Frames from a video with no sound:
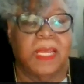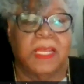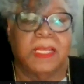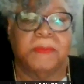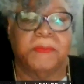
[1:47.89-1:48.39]

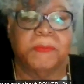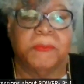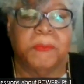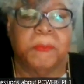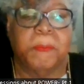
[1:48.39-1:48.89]
Um,
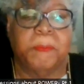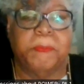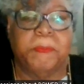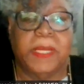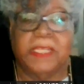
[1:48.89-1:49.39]

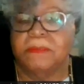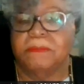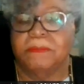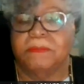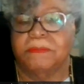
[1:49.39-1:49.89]
but
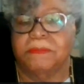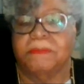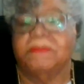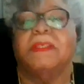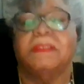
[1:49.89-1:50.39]

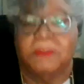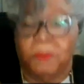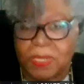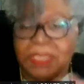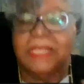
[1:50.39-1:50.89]

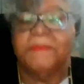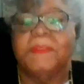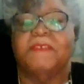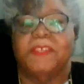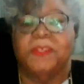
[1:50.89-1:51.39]
the ones
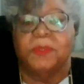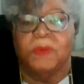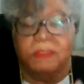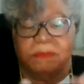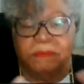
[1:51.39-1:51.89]
I'm giving
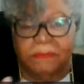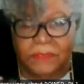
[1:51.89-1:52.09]
you are